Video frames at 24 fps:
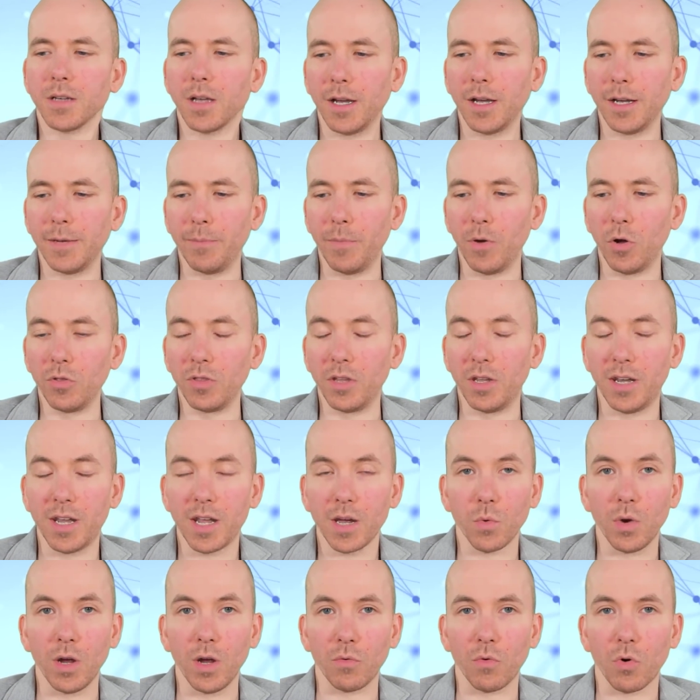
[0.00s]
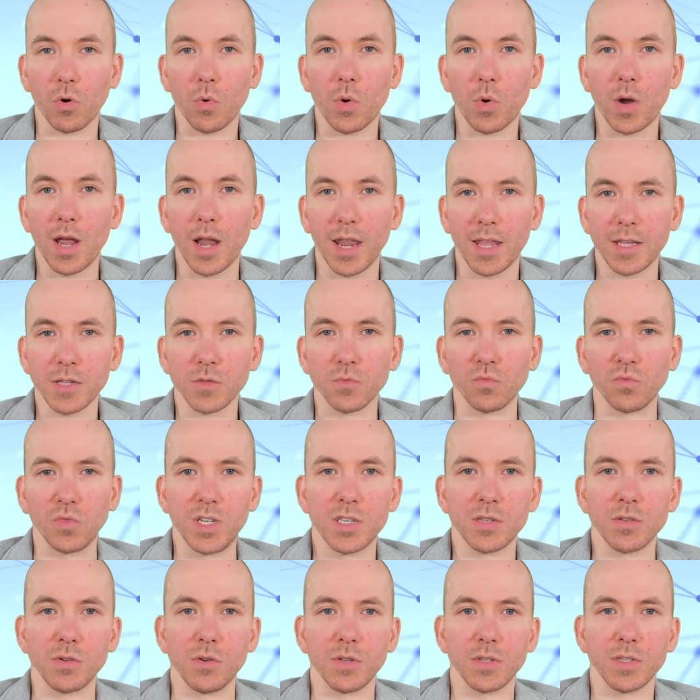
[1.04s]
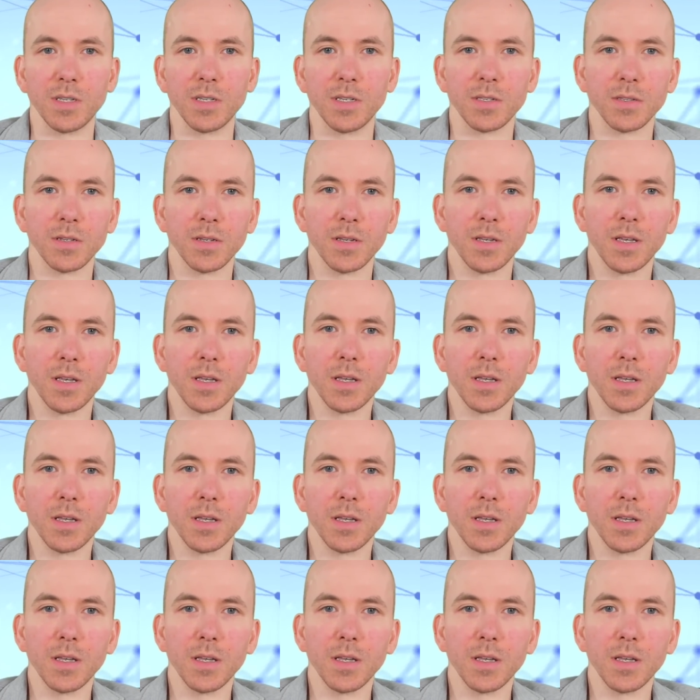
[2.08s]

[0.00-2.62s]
on the network require less resources.